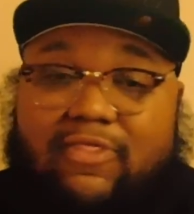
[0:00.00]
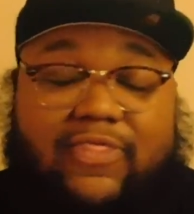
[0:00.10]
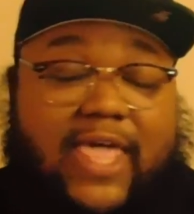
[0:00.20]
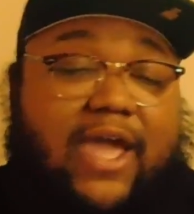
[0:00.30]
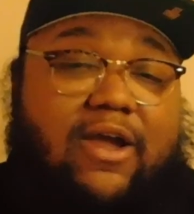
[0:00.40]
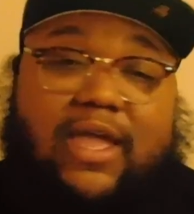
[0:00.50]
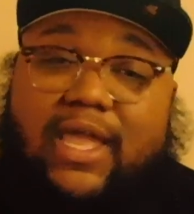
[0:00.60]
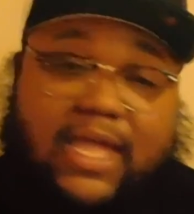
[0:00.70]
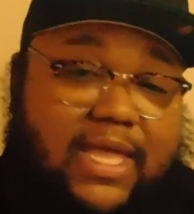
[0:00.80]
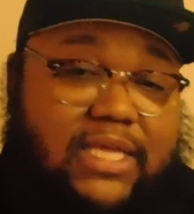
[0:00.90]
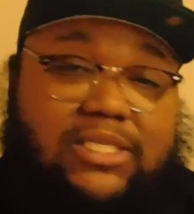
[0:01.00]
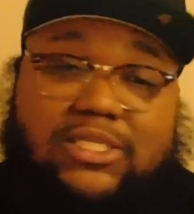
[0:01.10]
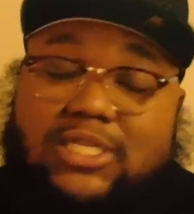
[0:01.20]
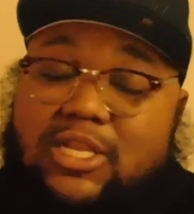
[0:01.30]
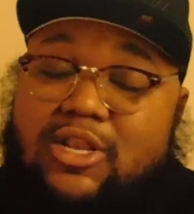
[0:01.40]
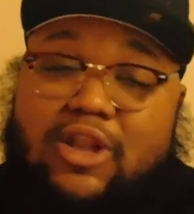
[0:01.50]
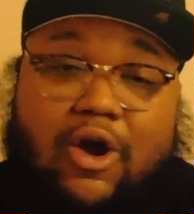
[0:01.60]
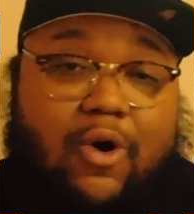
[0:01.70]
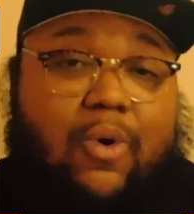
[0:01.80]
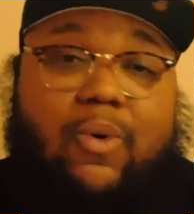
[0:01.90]
there is
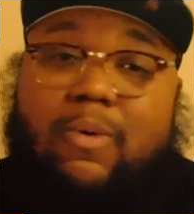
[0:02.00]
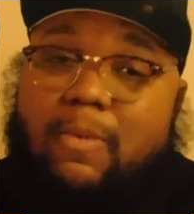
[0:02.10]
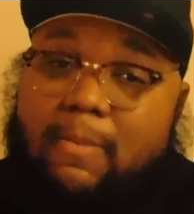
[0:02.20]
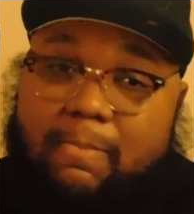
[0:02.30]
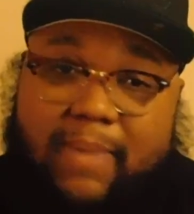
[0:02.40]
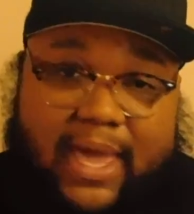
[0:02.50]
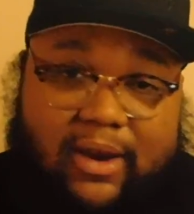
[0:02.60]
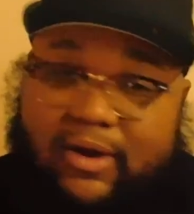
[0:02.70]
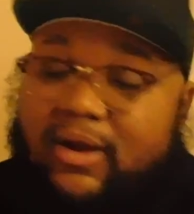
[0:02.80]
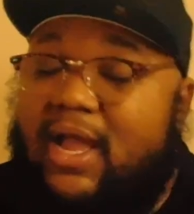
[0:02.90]
no better.